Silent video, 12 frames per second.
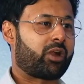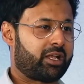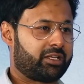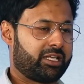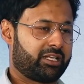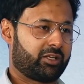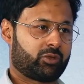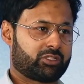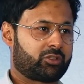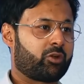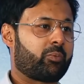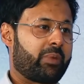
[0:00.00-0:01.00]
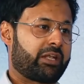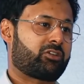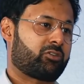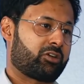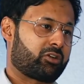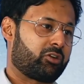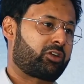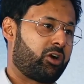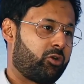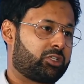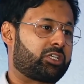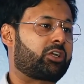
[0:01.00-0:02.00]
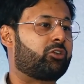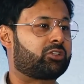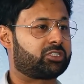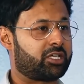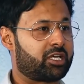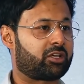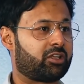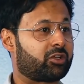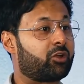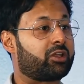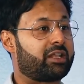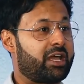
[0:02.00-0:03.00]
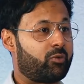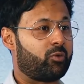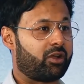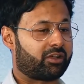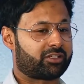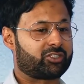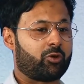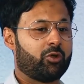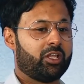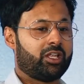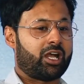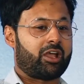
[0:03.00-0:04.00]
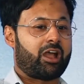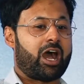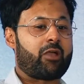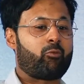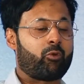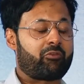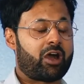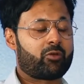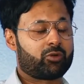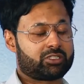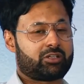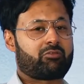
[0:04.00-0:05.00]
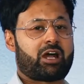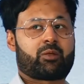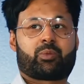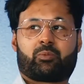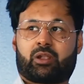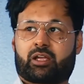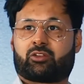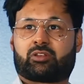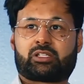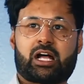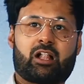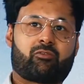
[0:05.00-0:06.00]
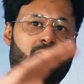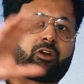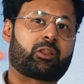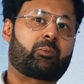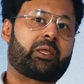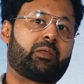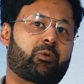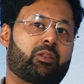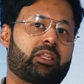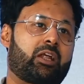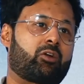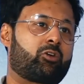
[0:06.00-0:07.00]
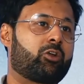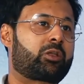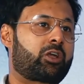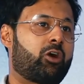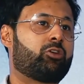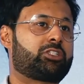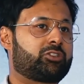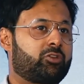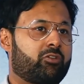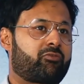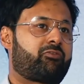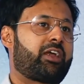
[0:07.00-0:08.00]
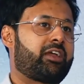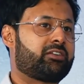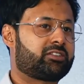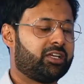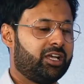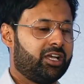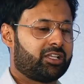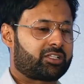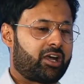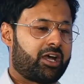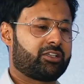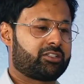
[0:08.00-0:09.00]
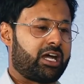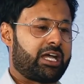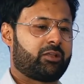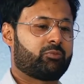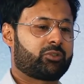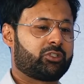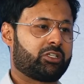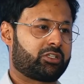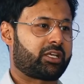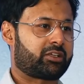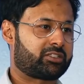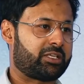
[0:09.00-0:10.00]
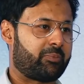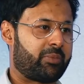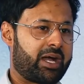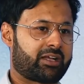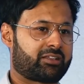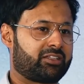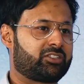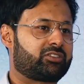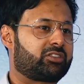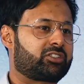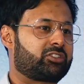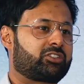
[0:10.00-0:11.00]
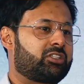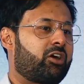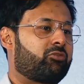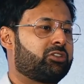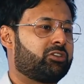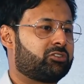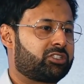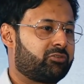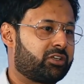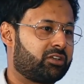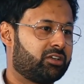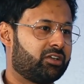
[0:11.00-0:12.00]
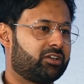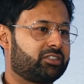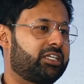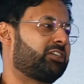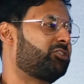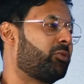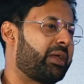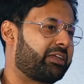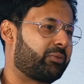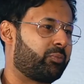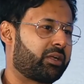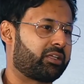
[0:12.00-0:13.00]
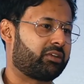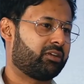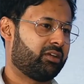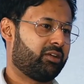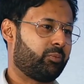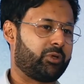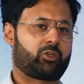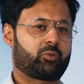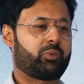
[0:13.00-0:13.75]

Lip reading: What I needed was a good mentor, a good coach, a good circle, a good network. So if I wasn't around people like yourself or other people that are good coaches, good friends, guys, Adam, you need to take a step back. This is not results driven. Yes, you're making money, but